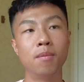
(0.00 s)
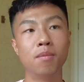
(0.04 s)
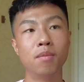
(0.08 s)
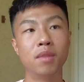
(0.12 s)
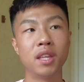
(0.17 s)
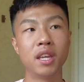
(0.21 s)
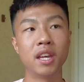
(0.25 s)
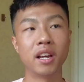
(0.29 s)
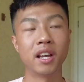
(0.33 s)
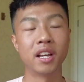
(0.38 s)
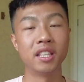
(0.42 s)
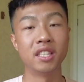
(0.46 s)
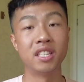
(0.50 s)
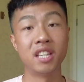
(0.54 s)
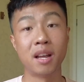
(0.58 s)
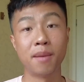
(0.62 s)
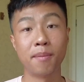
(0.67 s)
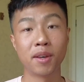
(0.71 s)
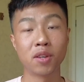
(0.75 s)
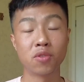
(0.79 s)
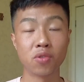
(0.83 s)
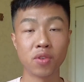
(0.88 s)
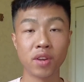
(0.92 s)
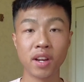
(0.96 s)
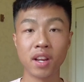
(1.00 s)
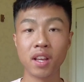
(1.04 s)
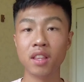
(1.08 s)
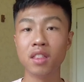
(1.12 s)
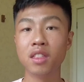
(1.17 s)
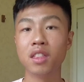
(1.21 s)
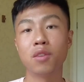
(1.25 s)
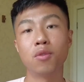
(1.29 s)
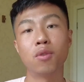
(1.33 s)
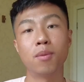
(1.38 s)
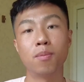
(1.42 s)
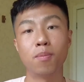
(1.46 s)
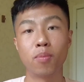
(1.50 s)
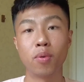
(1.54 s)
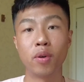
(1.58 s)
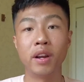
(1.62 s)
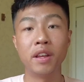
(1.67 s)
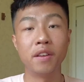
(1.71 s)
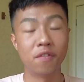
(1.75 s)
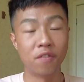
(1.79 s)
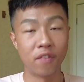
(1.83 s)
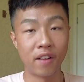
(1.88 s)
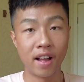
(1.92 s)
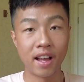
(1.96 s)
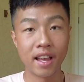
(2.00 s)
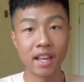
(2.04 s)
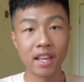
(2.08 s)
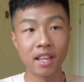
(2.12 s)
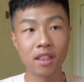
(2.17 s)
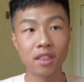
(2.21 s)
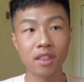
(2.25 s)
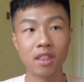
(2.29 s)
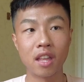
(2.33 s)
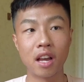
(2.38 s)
the academic training, they were pretty fine.